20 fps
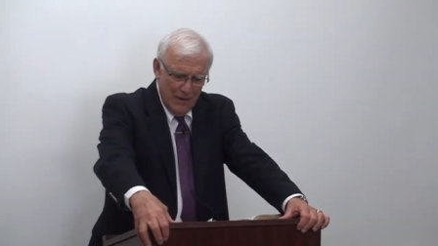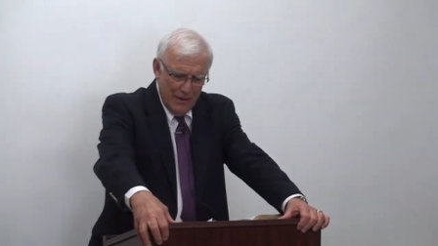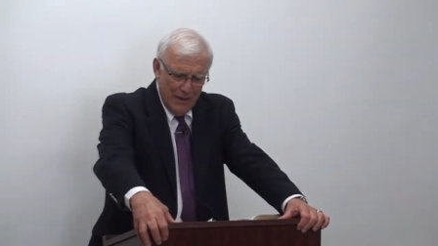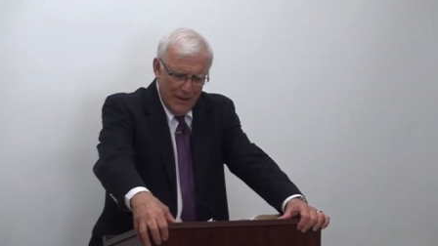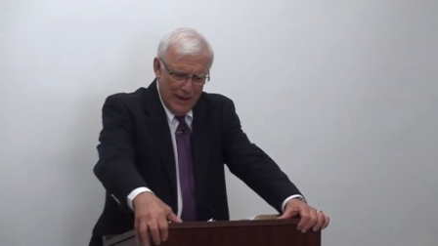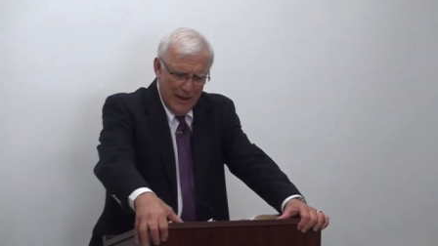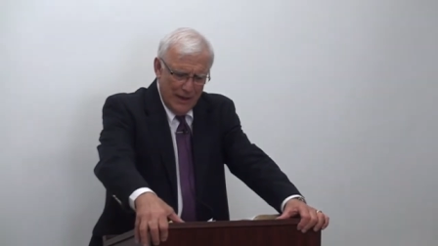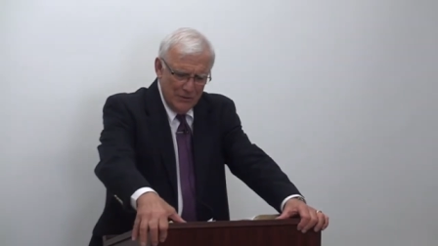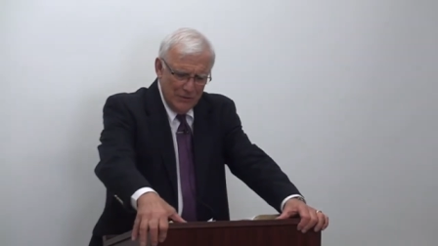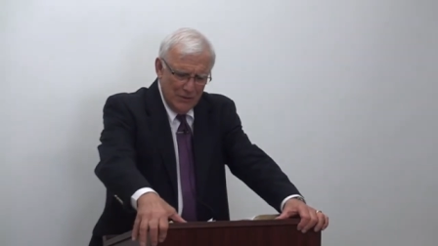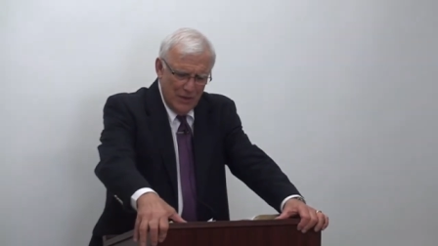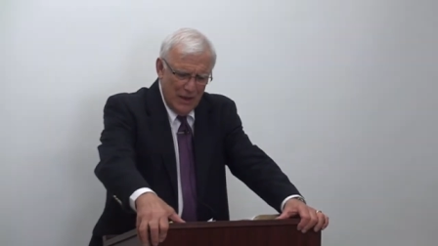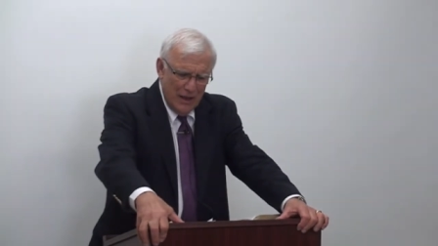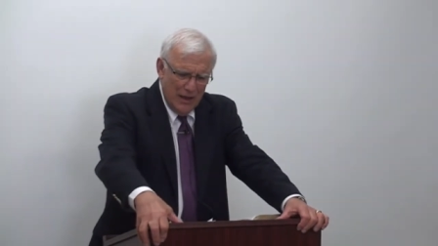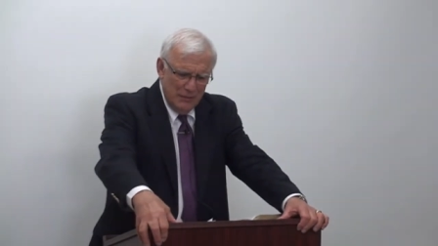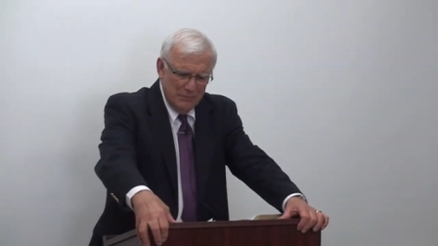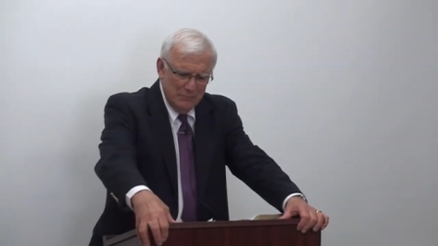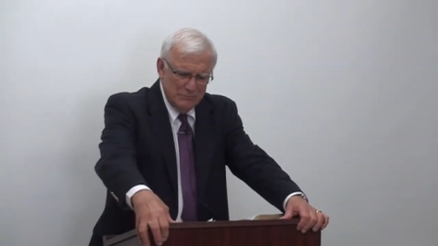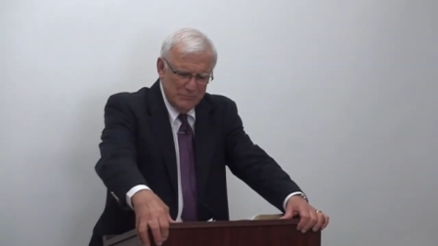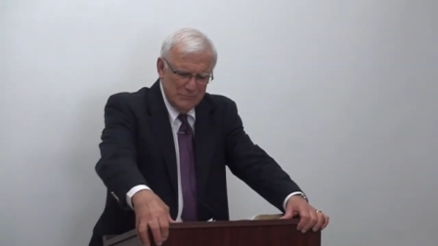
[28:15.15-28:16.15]
And
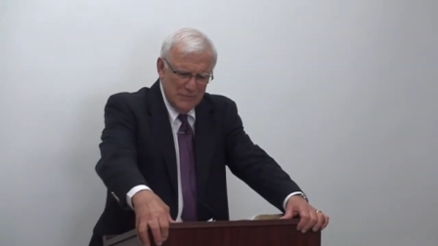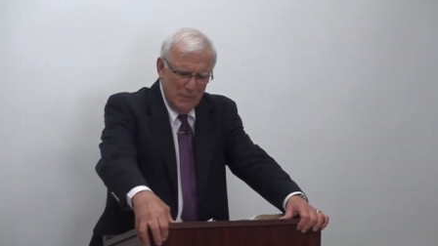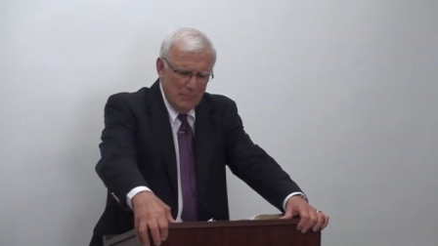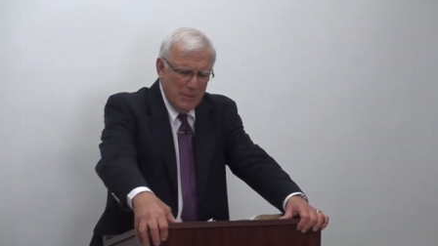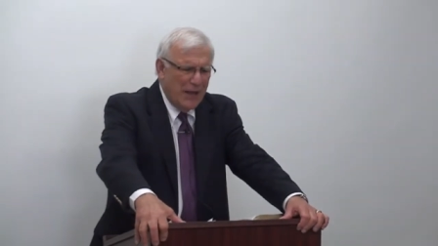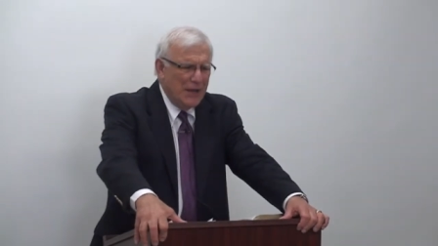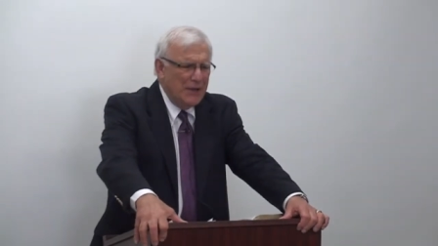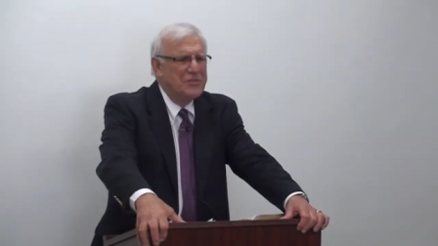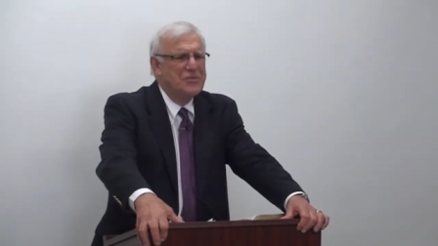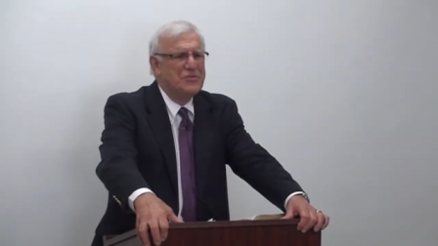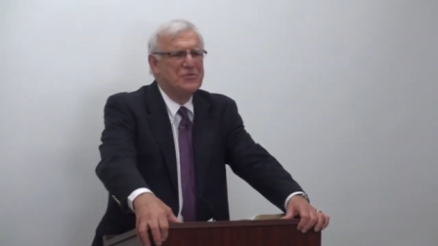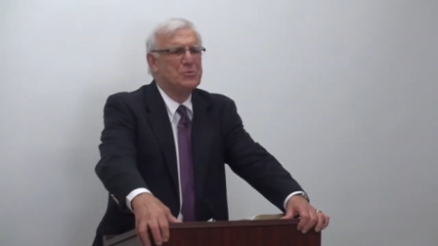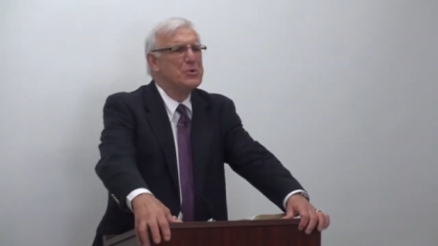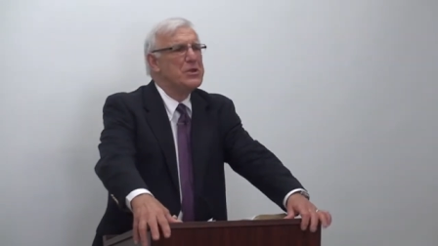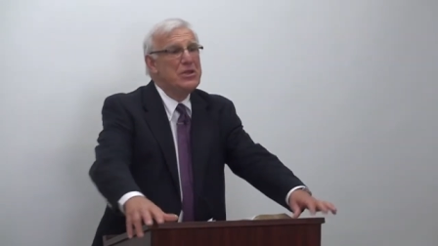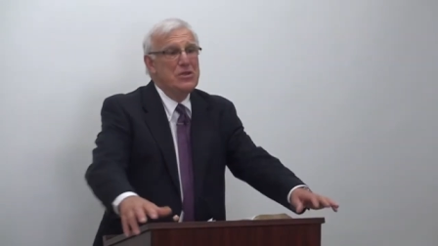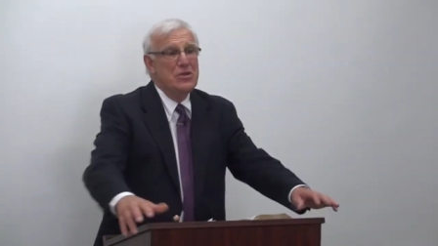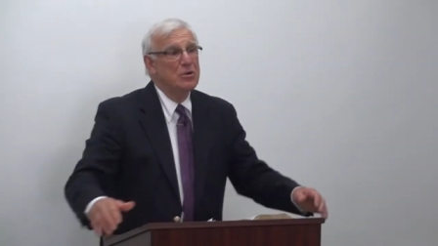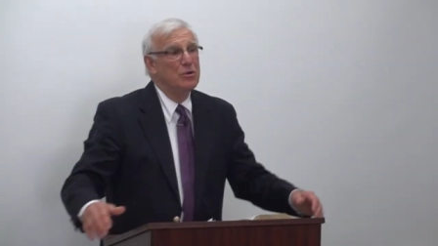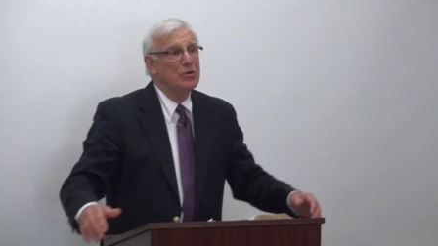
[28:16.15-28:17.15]
uh, about
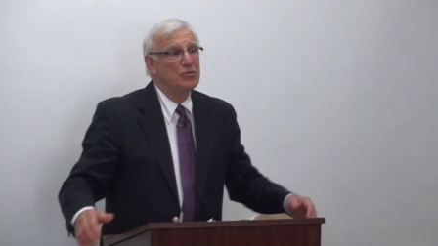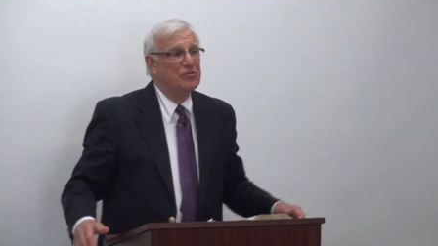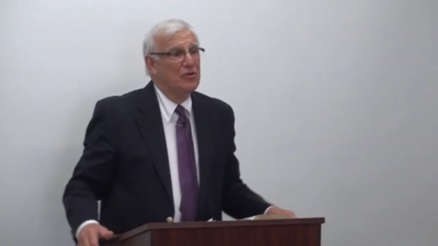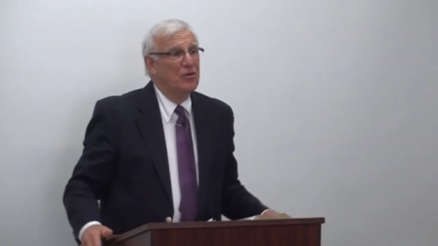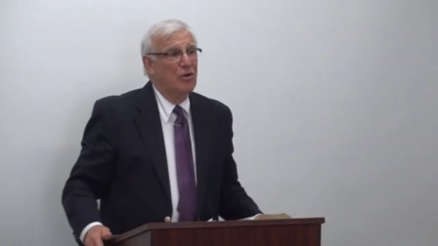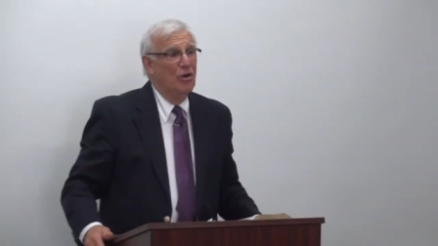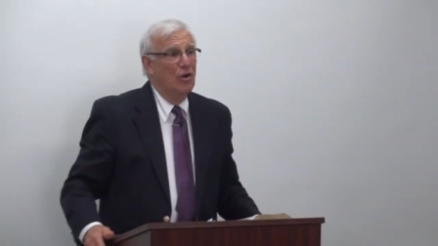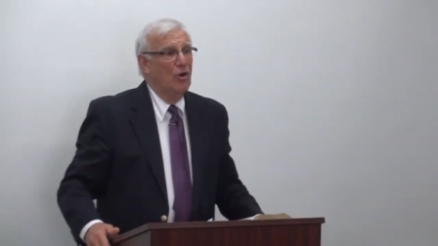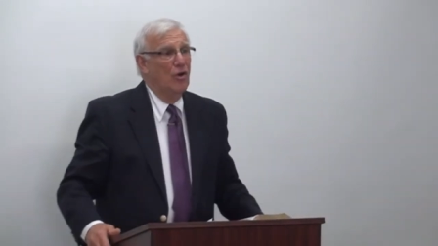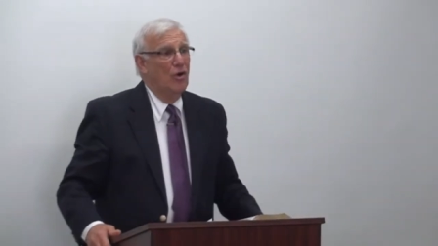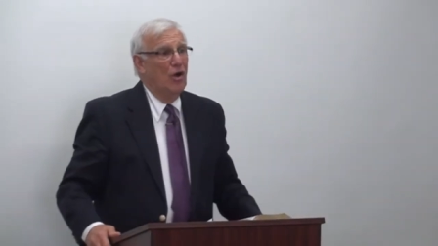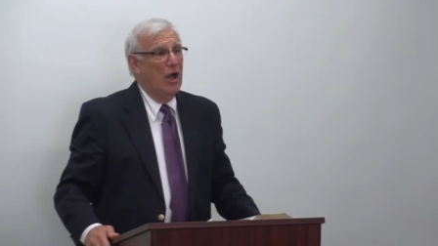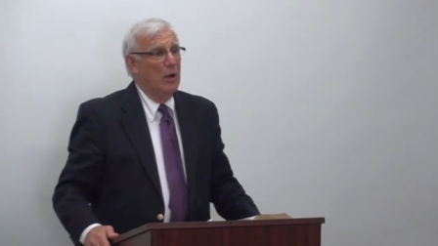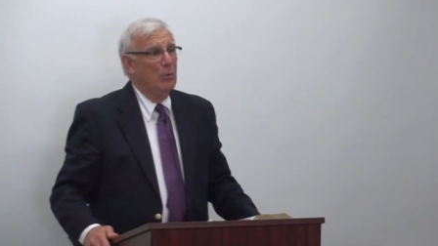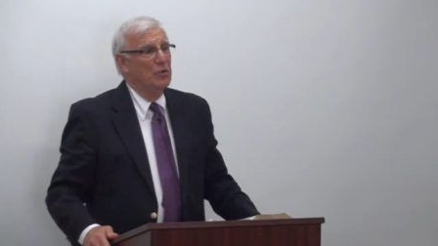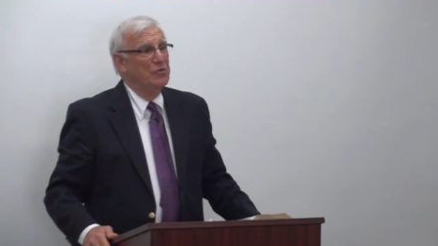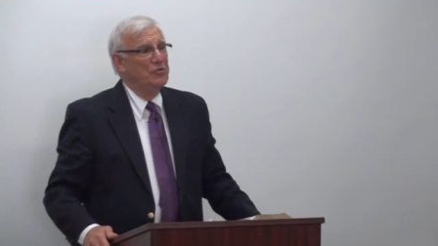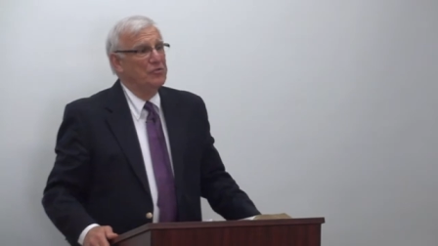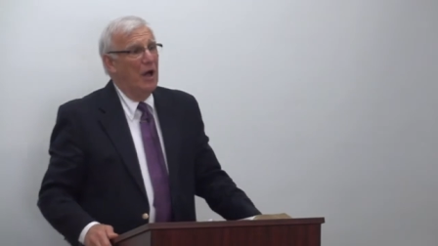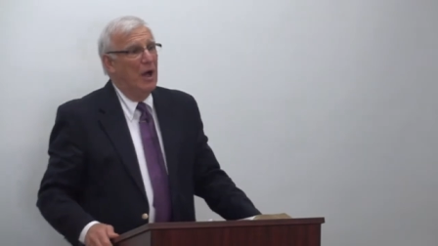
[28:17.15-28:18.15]
three years ago, I
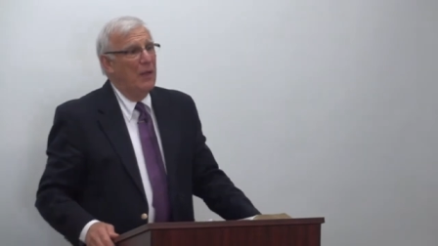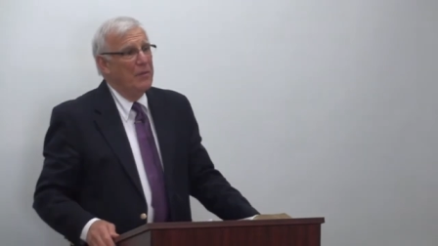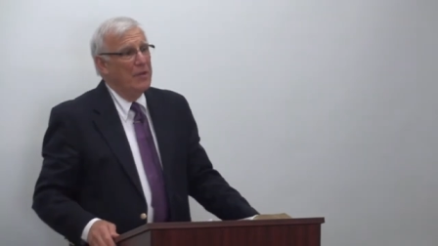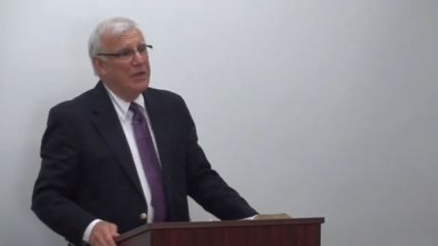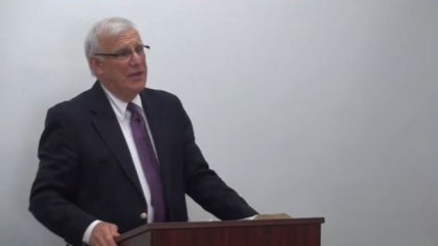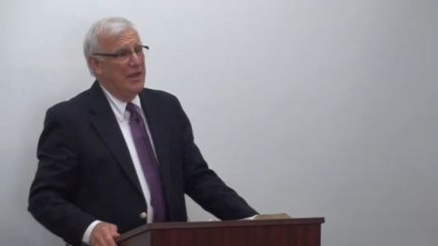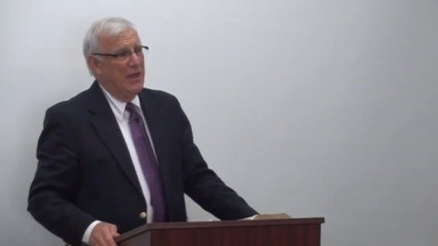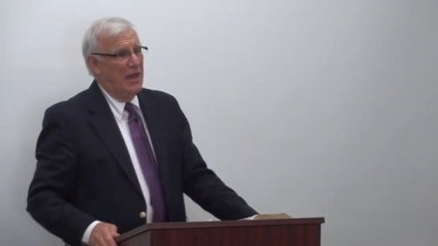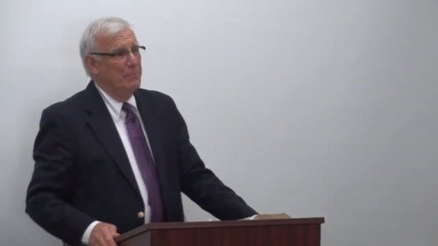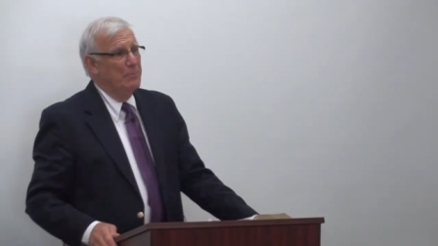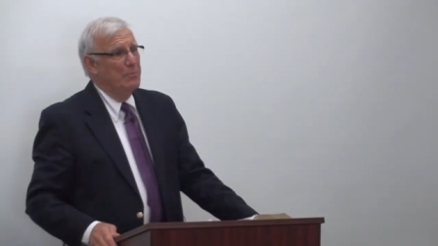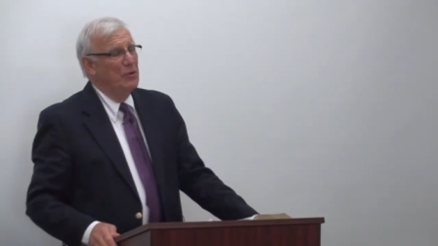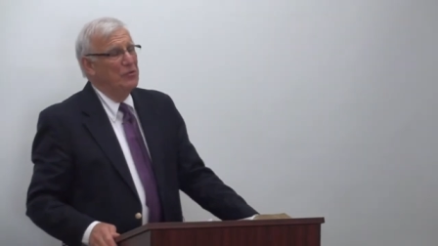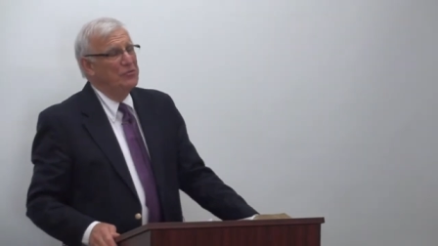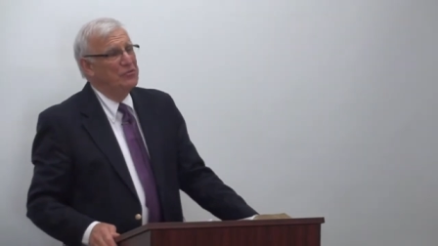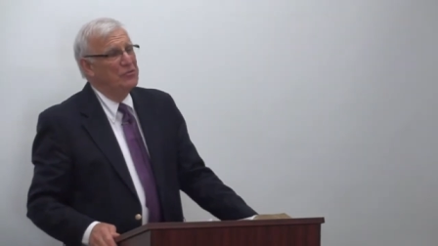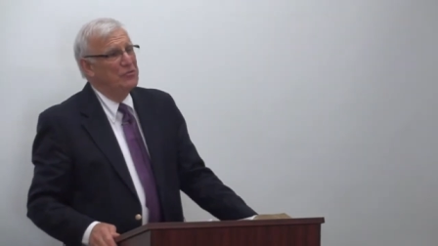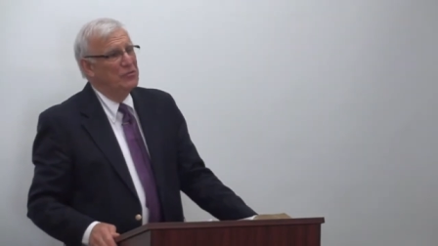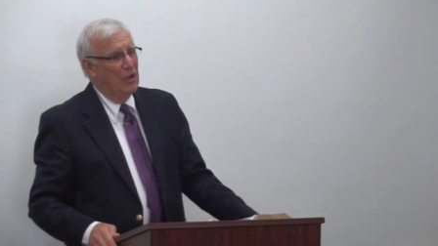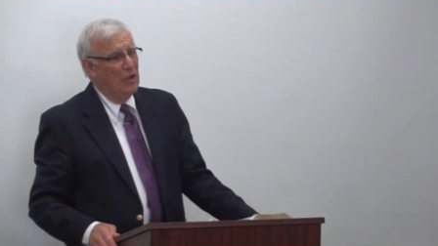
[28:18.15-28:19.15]
was on the
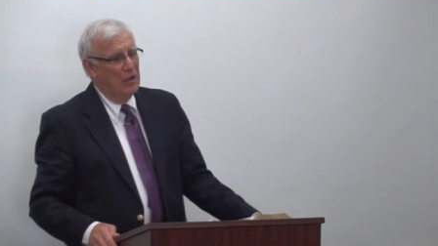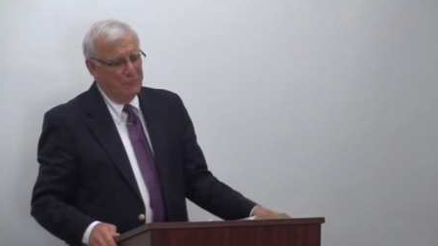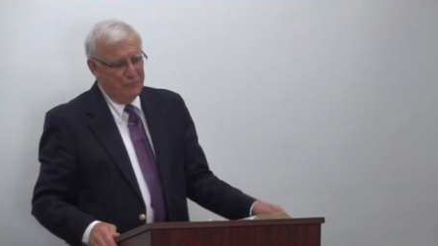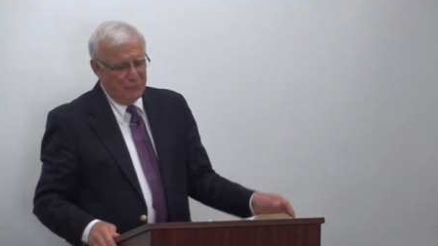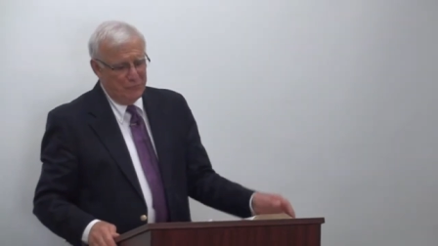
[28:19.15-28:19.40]
campus uh,